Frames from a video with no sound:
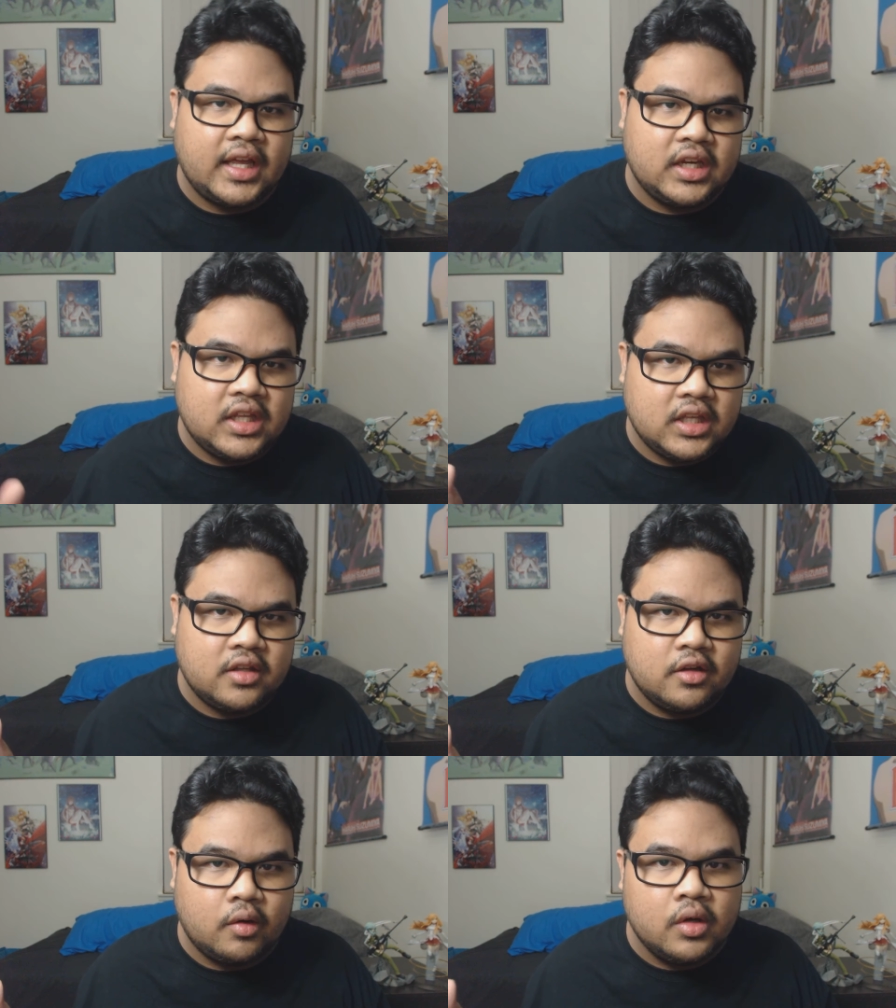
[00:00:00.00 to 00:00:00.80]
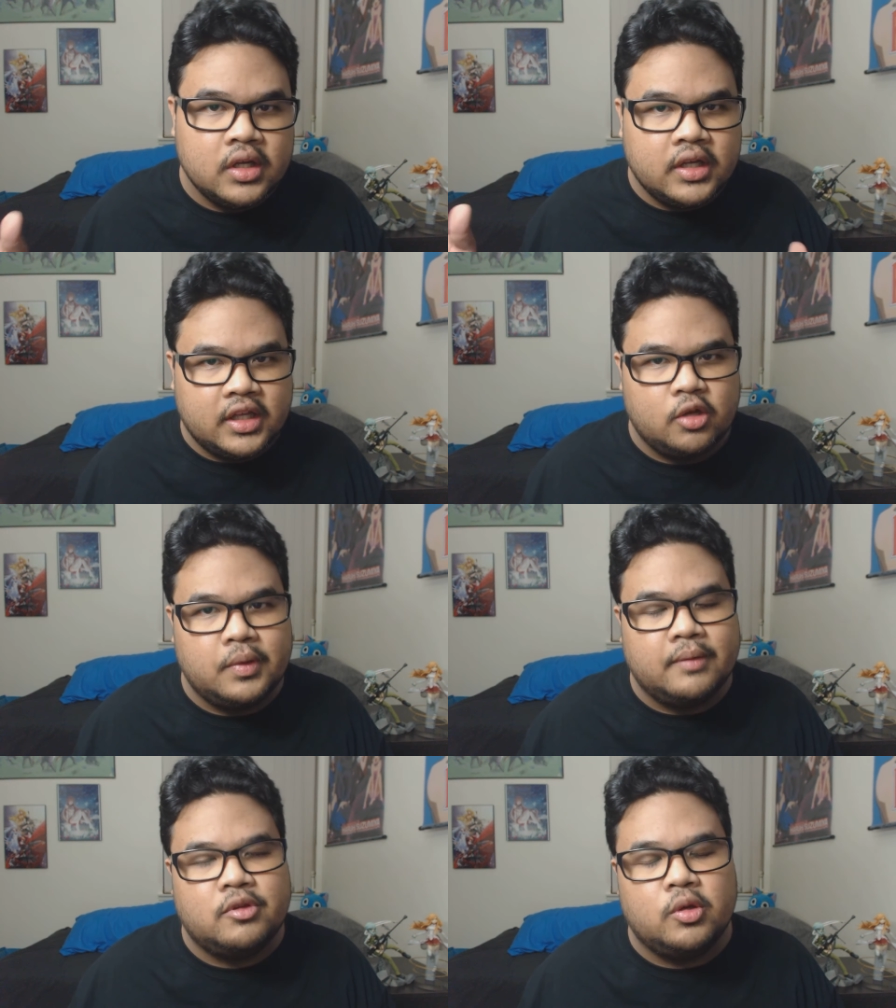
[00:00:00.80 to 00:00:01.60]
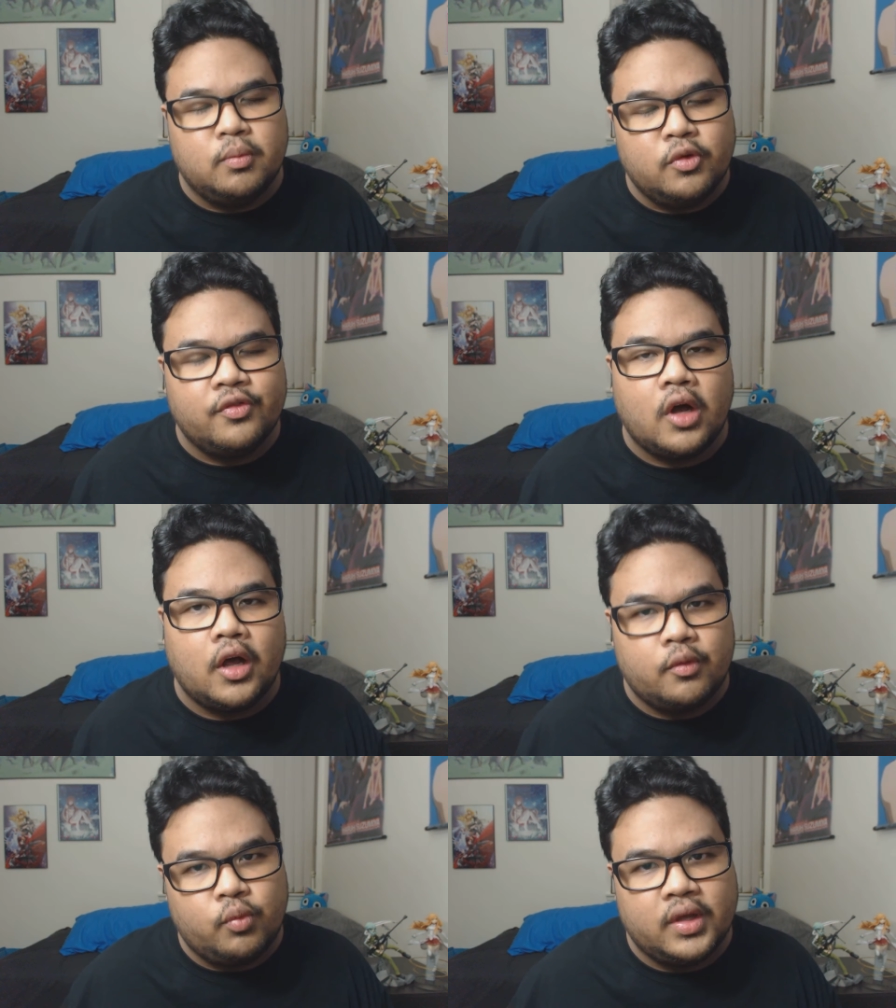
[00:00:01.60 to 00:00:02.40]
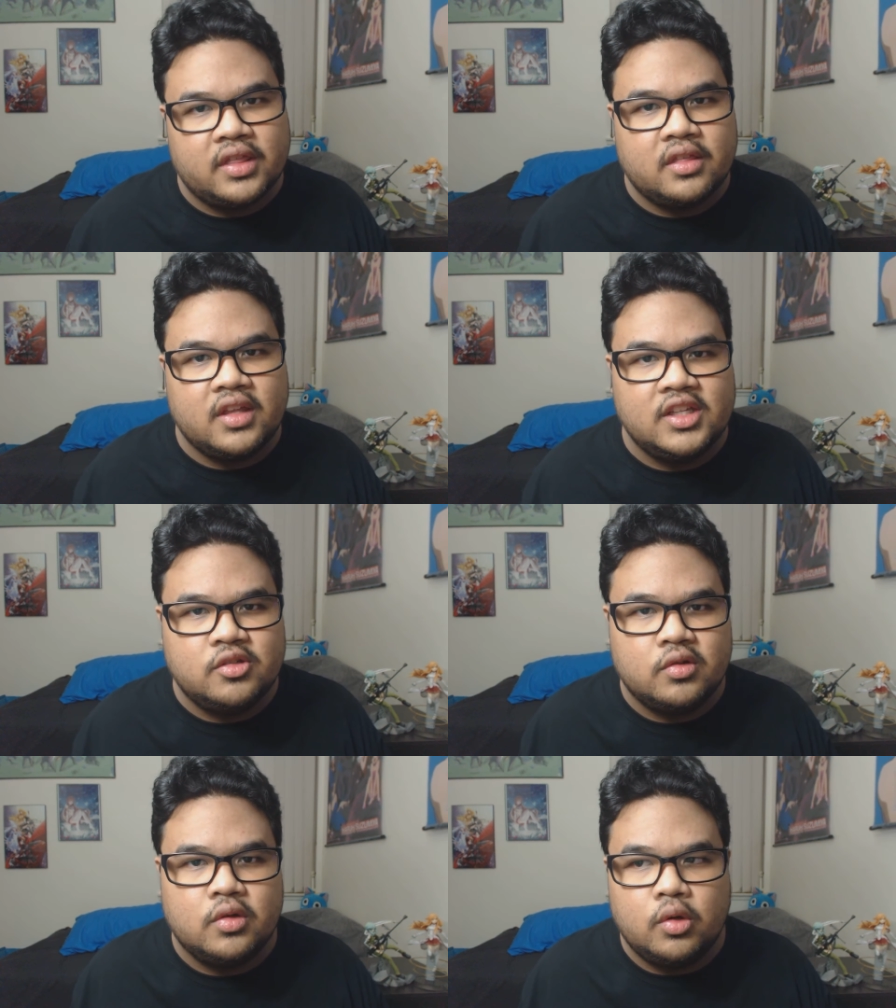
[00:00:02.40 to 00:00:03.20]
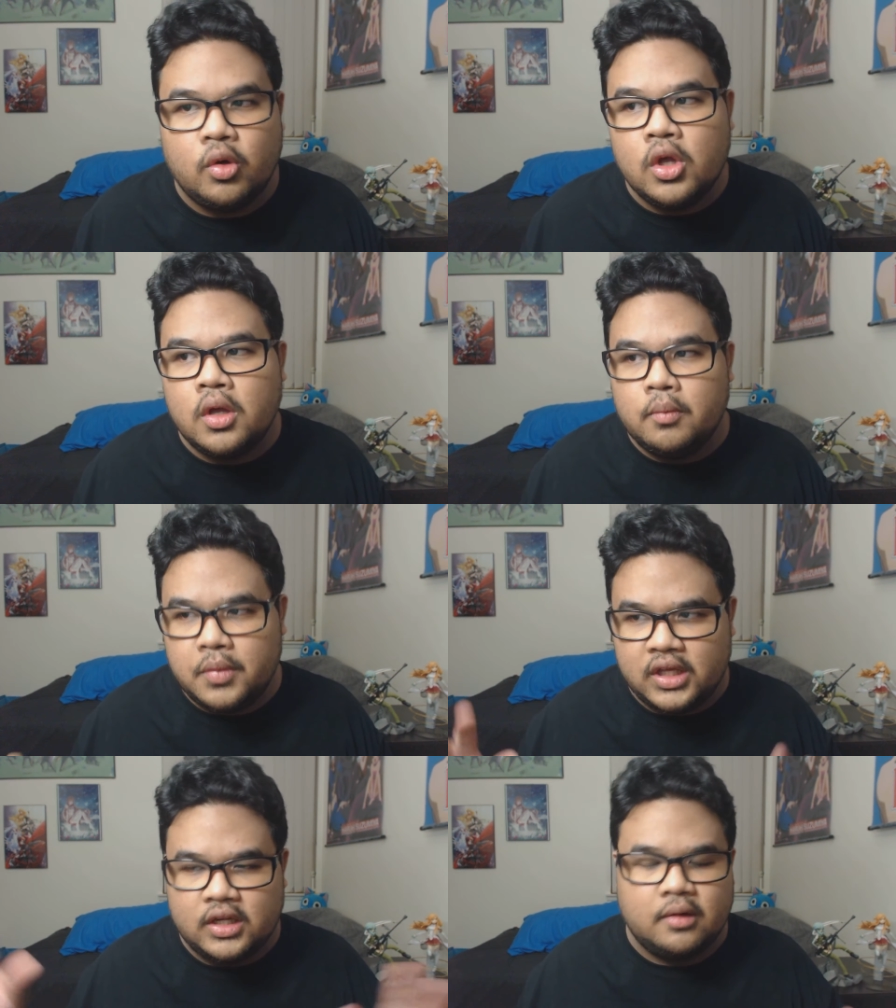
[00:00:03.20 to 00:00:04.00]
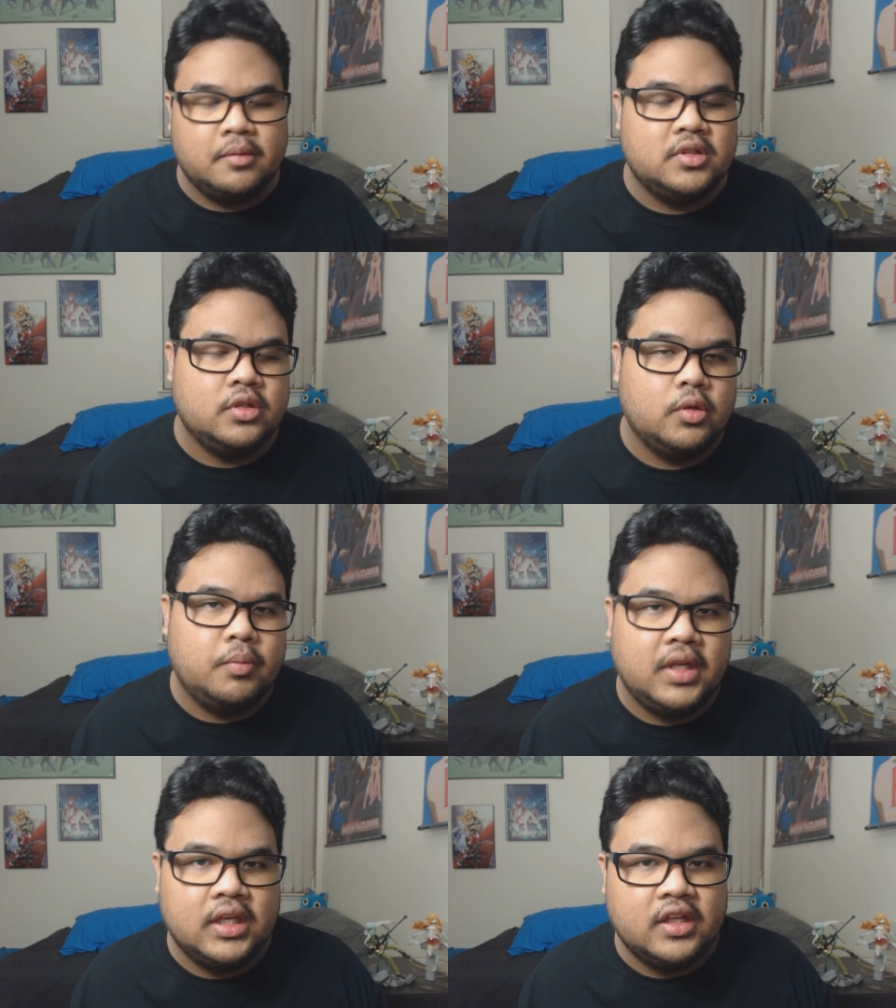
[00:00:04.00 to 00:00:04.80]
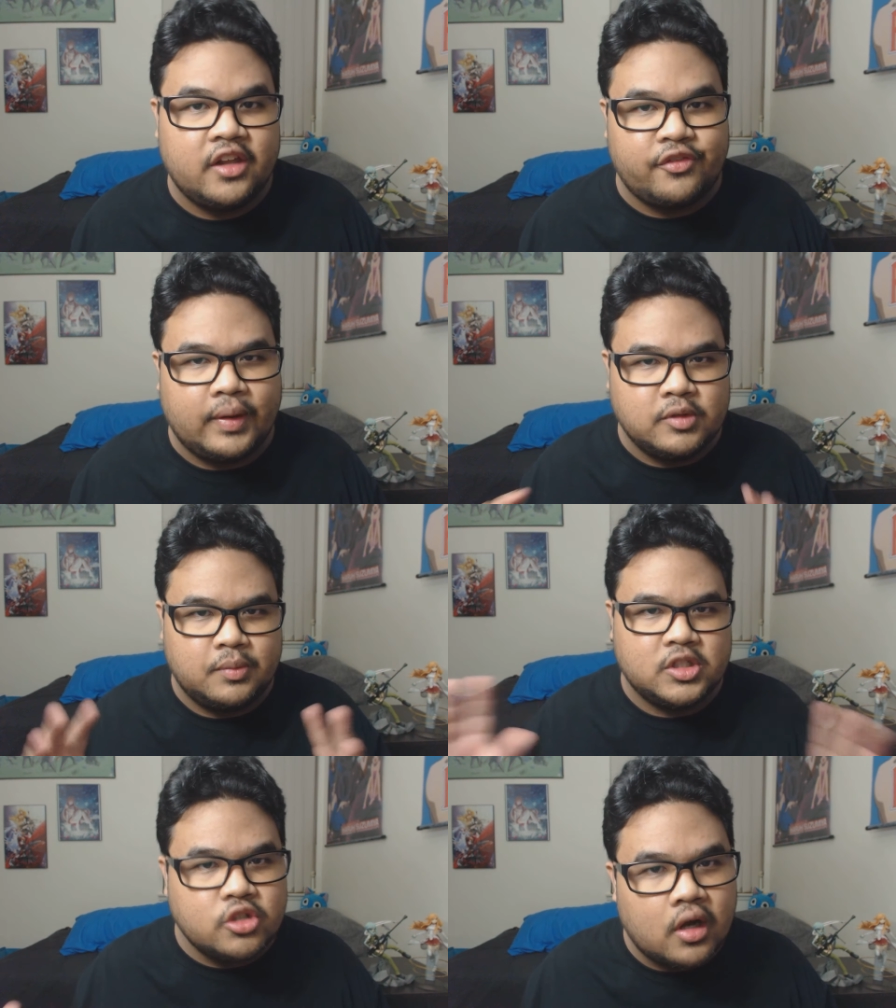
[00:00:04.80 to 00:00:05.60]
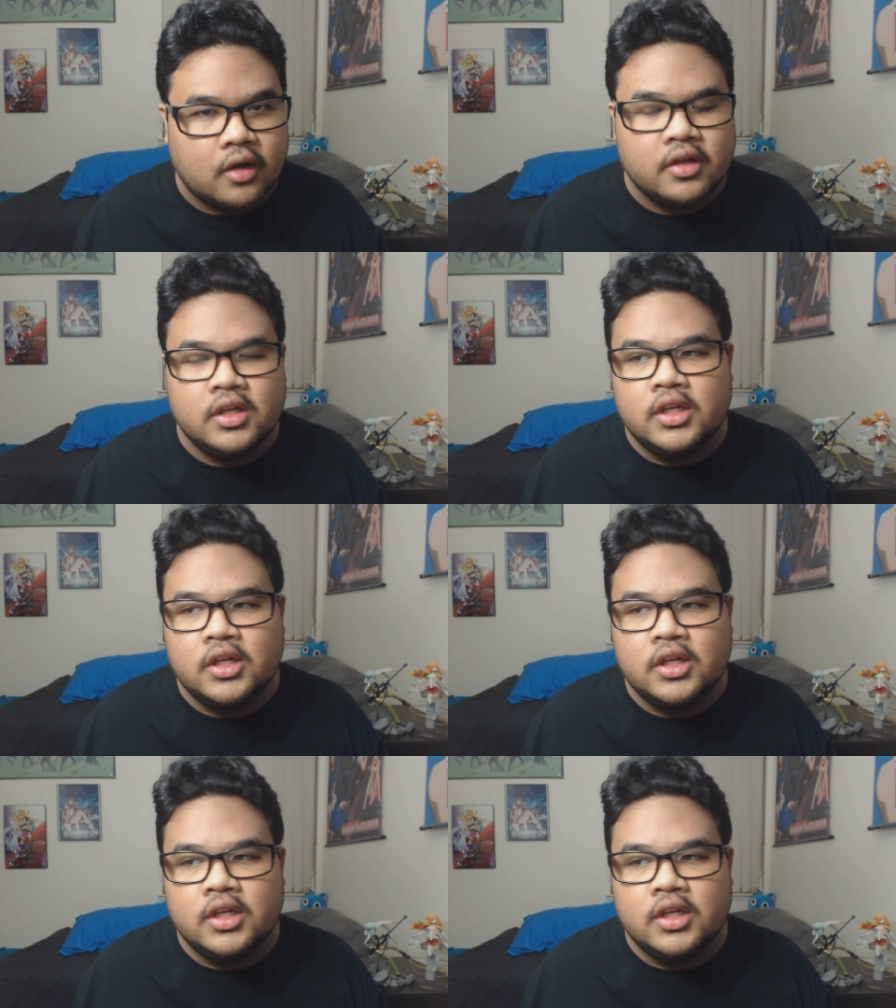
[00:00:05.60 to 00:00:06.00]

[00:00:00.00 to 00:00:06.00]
and you know he'll be able to move on with Izuku being able to be his flame's gonna be strong.